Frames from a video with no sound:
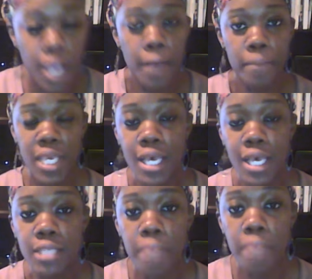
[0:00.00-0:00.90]

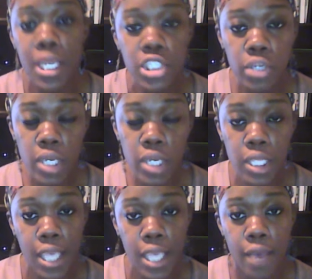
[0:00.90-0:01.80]
because managerial
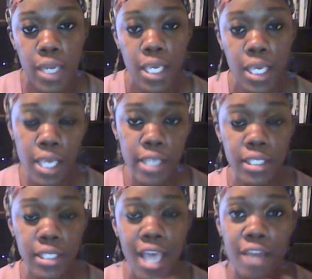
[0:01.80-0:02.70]
accounting is
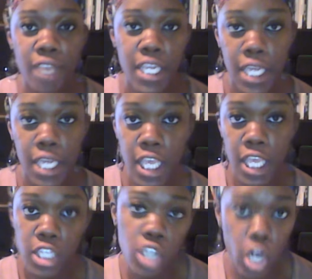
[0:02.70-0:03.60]
kind of like an
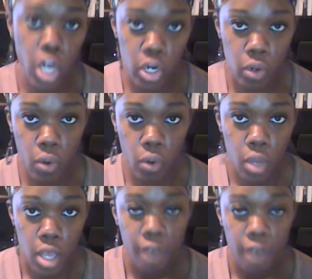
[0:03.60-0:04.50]
internal
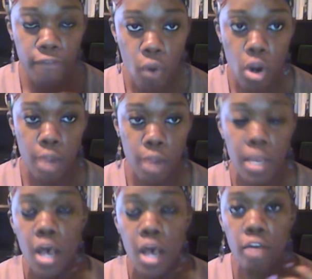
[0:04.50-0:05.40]
form
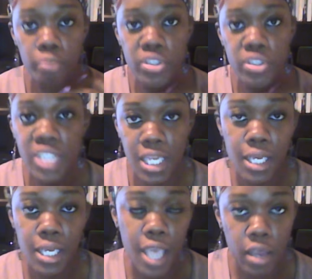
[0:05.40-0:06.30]
of presenting
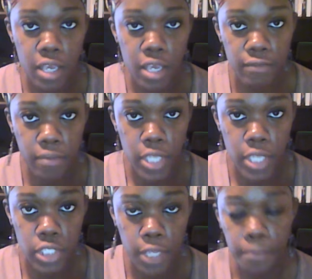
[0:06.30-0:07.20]
accounting
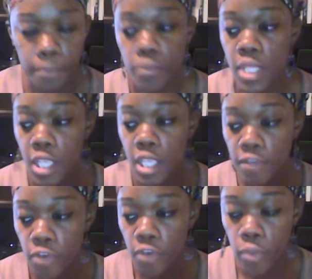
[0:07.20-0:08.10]
information. If
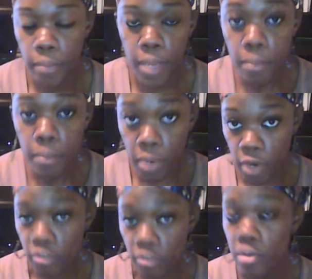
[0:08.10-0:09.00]
you remember
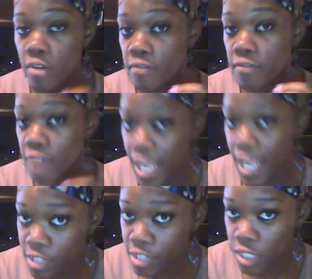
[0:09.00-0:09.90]
from your
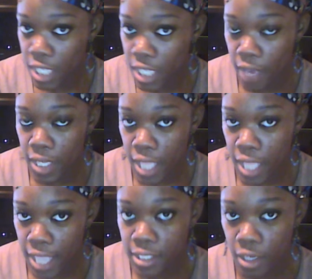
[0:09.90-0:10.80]
financial accounting
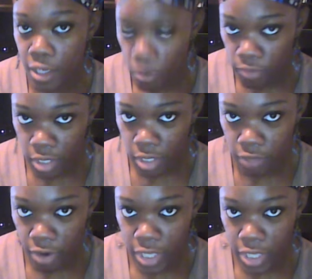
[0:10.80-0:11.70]
class that hopefully you've
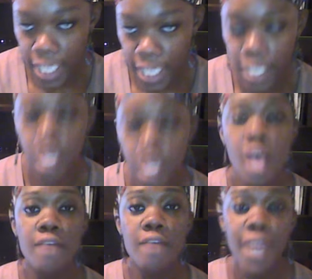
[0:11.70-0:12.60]
already taken,
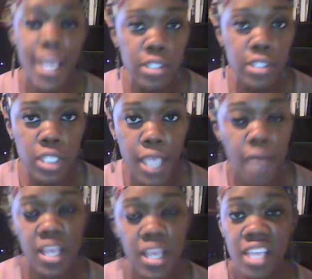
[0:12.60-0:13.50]
financial
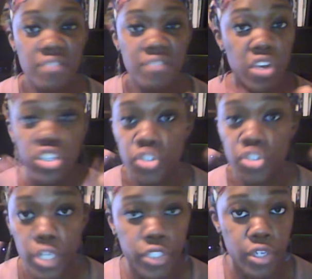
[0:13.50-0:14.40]
accounting is very
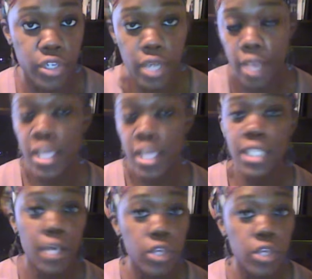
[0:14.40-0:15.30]
structured. They
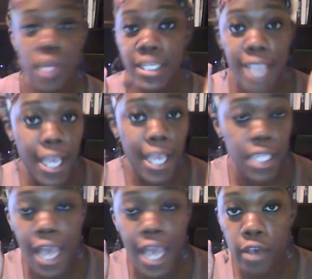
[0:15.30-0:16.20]
tell you exactly
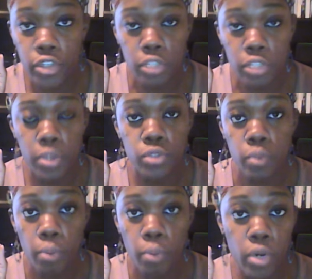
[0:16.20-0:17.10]
how you're supposed to
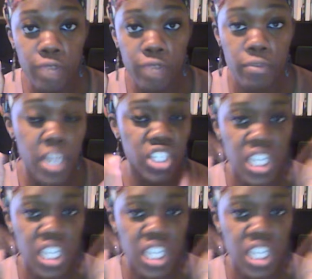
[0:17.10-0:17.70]
report information,